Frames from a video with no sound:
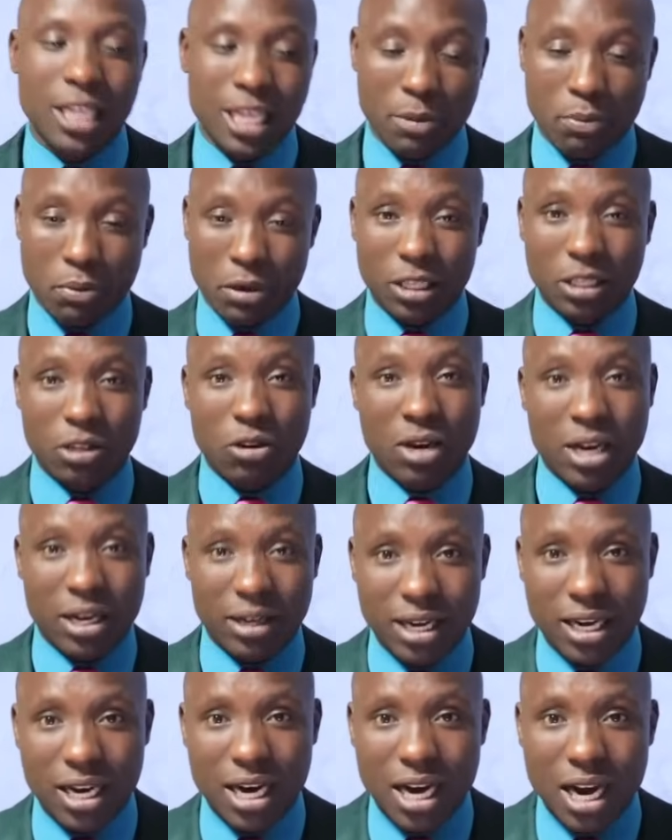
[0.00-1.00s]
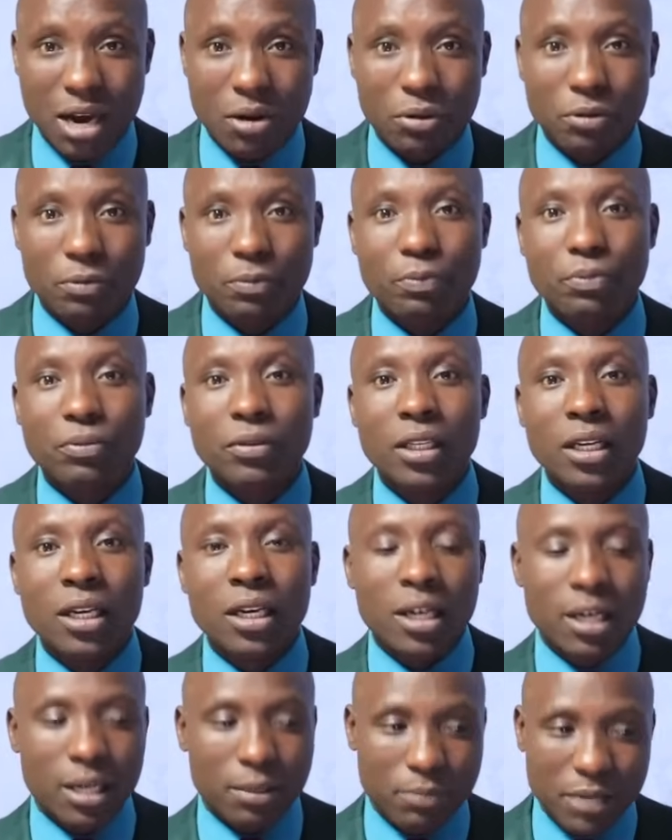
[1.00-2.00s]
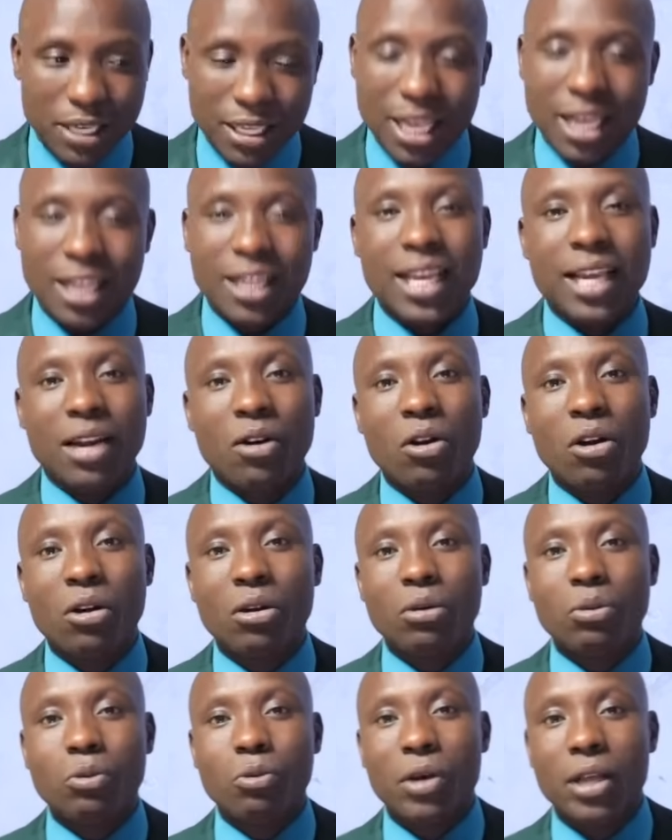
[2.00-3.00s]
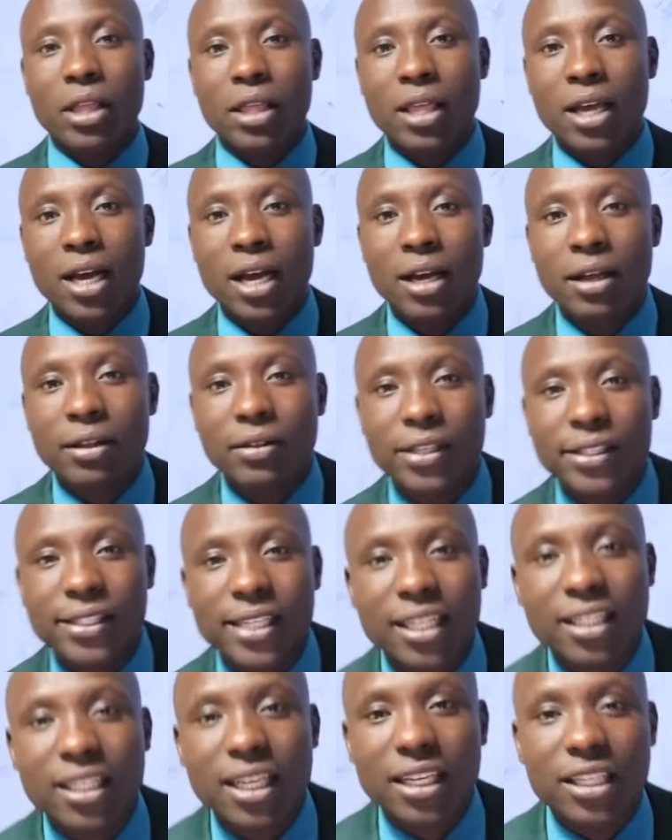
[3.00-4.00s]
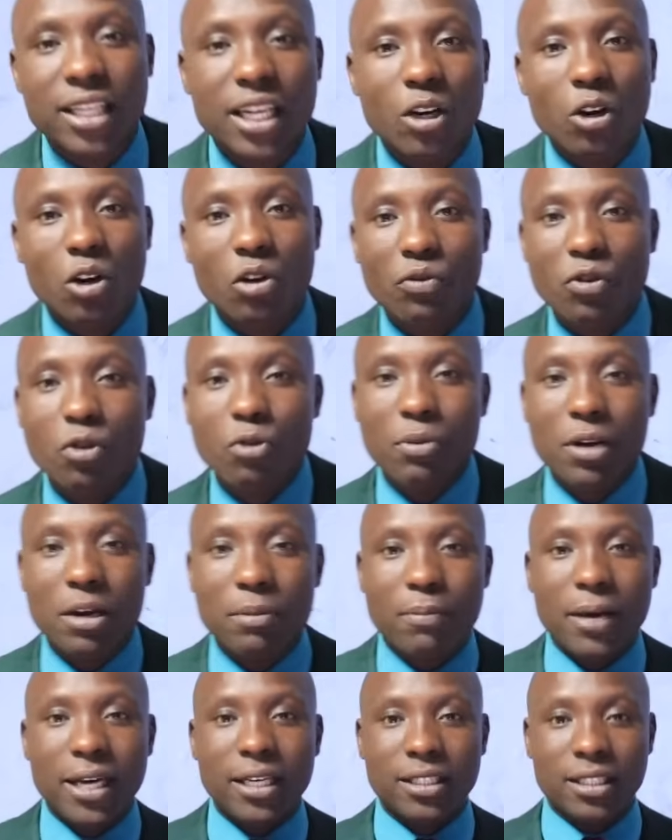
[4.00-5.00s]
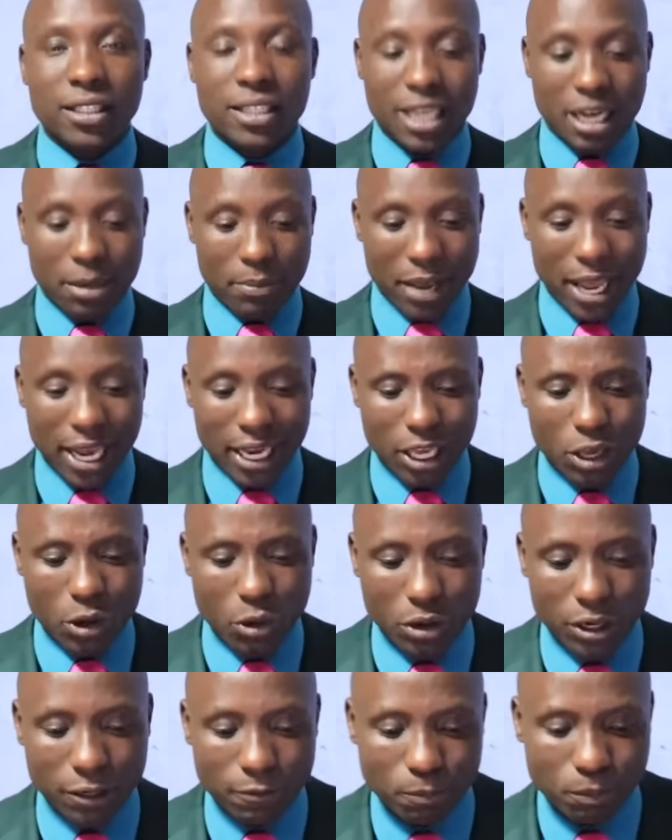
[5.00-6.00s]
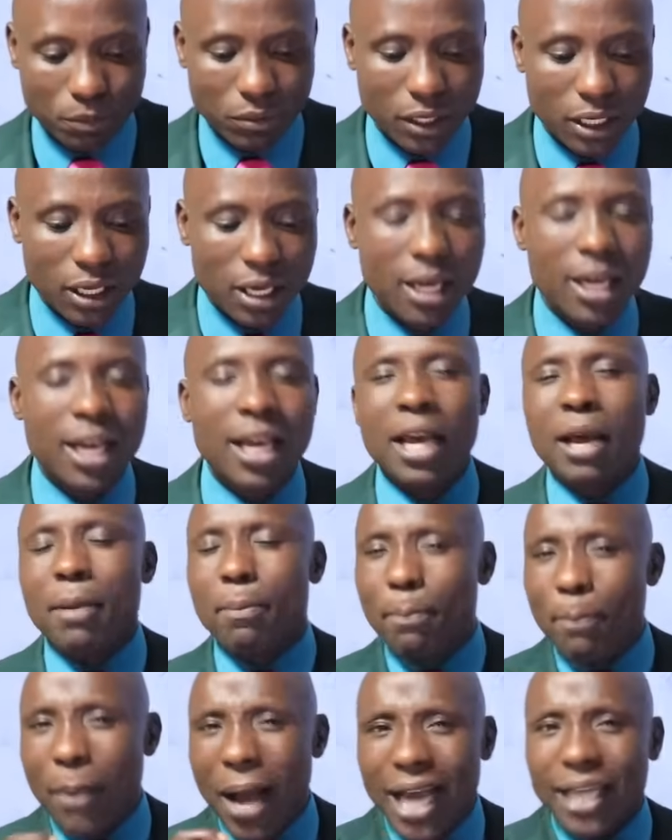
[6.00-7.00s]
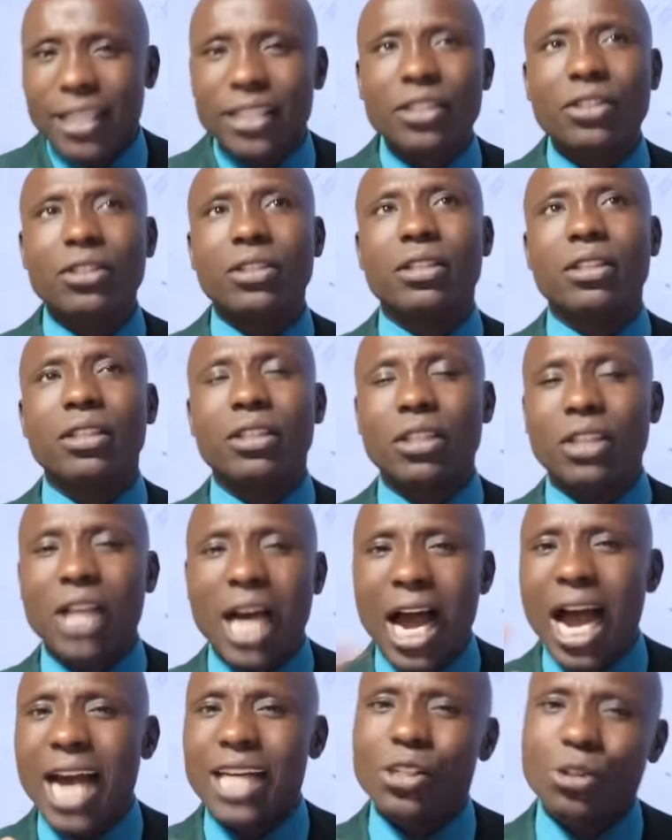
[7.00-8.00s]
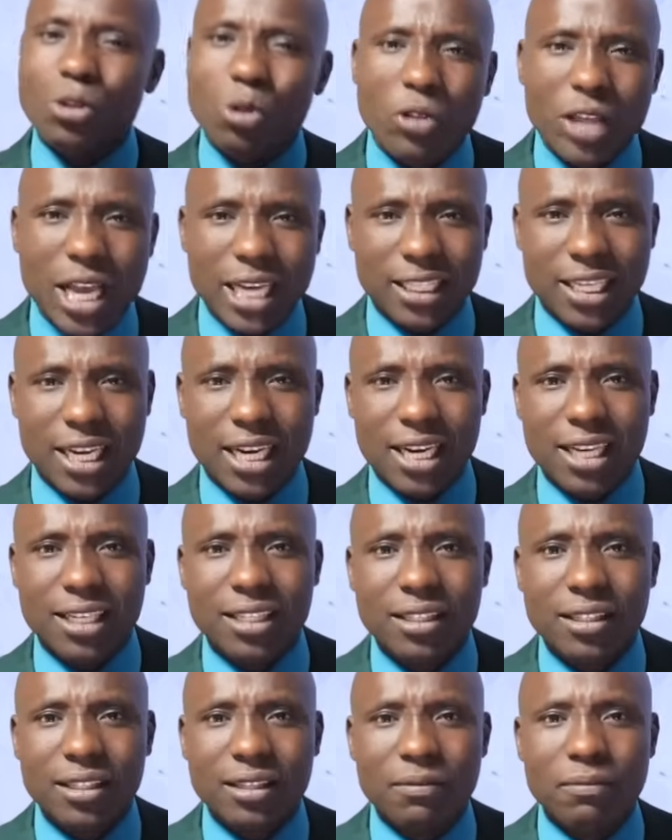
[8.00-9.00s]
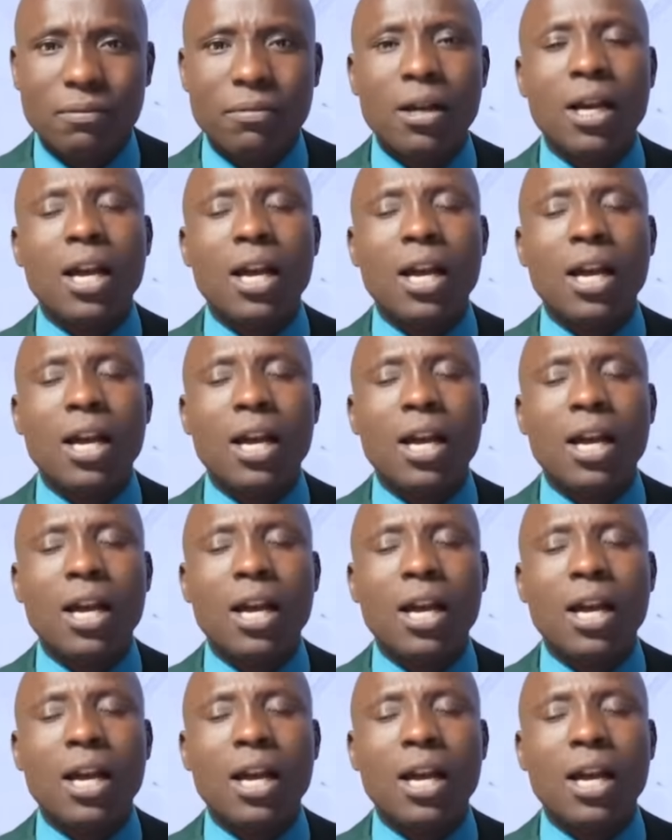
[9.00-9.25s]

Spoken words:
in the political arena now, being that they're all with the Secretary General of Jubilee Party, Jeremiah Kioni. But I saw the attendance.